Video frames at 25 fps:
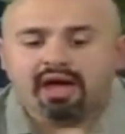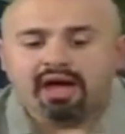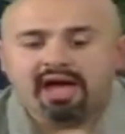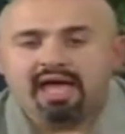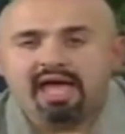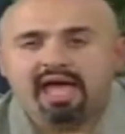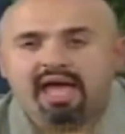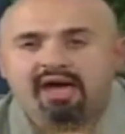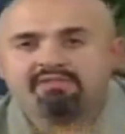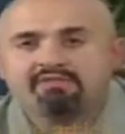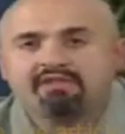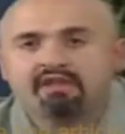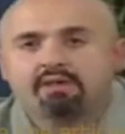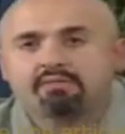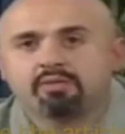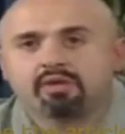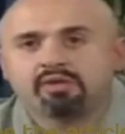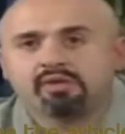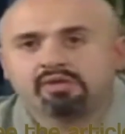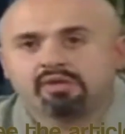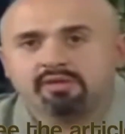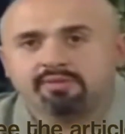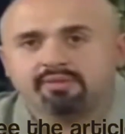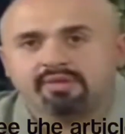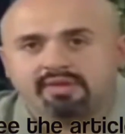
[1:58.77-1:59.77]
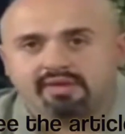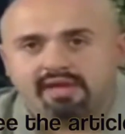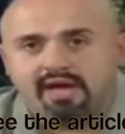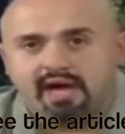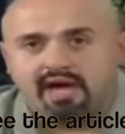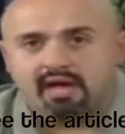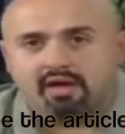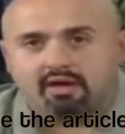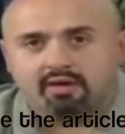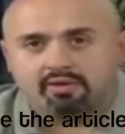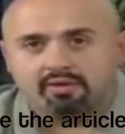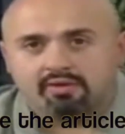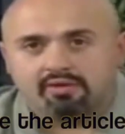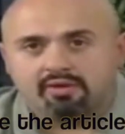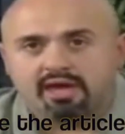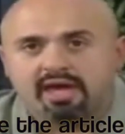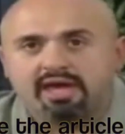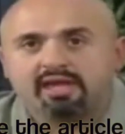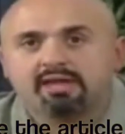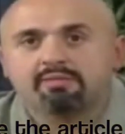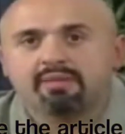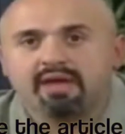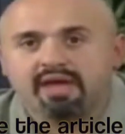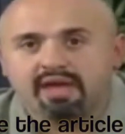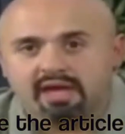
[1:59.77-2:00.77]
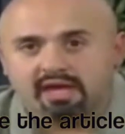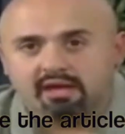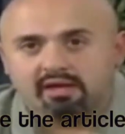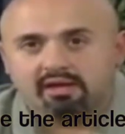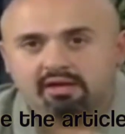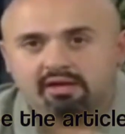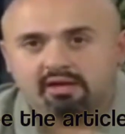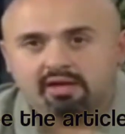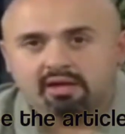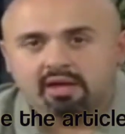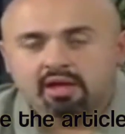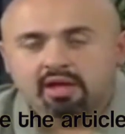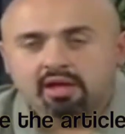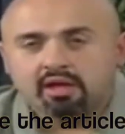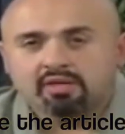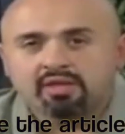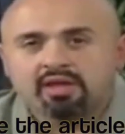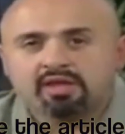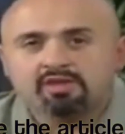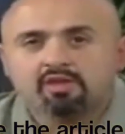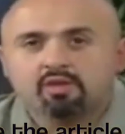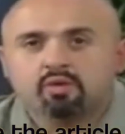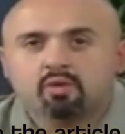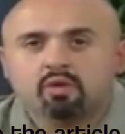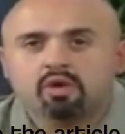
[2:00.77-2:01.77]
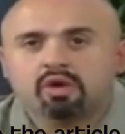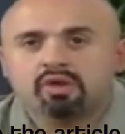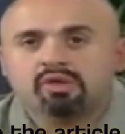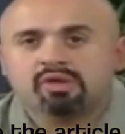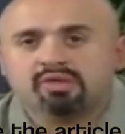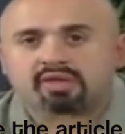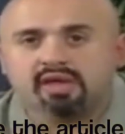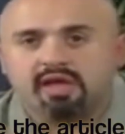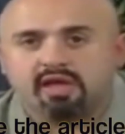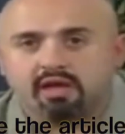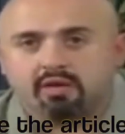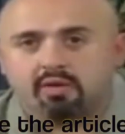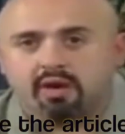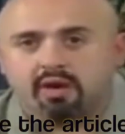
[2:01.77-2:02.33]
I have the Muslim scholars admitting that the word